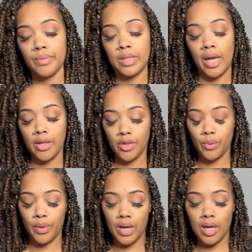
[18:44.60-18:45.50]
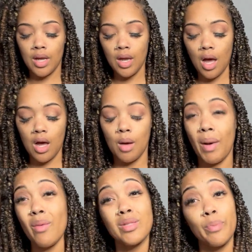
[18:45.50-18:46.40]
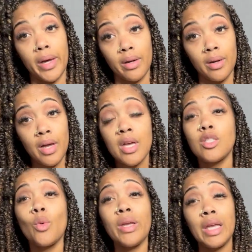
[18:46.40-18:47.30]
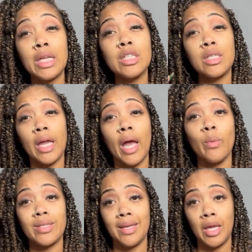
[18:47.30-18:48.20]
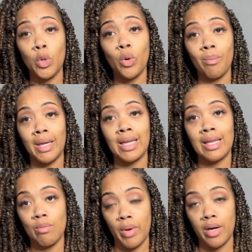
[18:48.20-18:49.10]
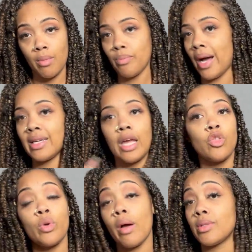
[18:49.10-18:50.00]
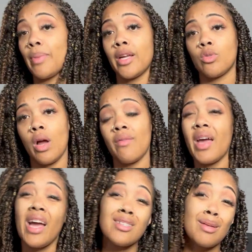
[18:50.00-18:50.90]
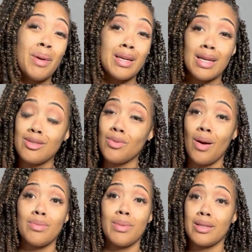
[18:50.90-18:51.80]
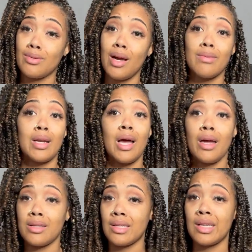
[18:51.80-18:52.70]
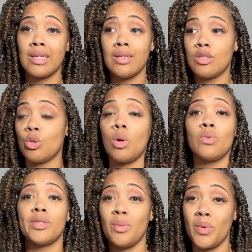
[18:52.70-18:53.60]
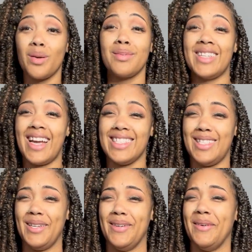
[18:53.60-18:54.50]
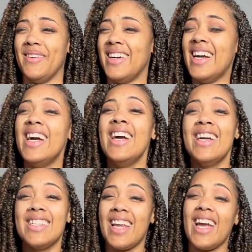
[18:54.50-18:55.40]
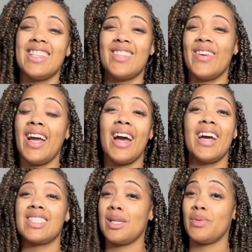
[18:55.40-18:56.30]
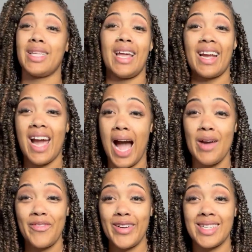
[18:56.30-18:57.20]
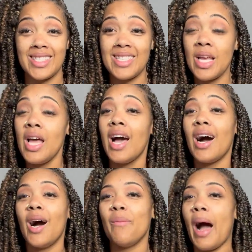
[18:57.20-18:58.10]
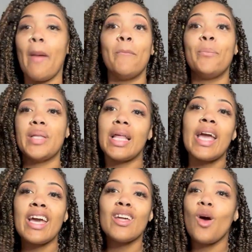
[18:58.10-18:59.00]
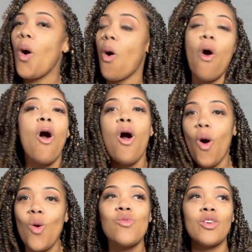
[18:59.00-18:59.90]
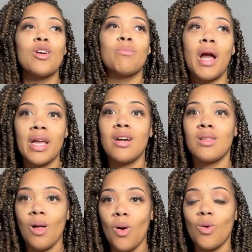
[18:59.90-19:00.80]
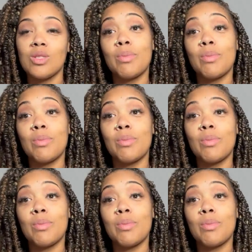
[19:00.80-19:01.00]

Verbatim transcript: day three, um, I was better. So each day was incrementally better. By day three, I was back driving. Actually, by day two, I was back driving. I actually drove somewhere on day two. day three, I actually was at a conference. Um, I bled all over my clothes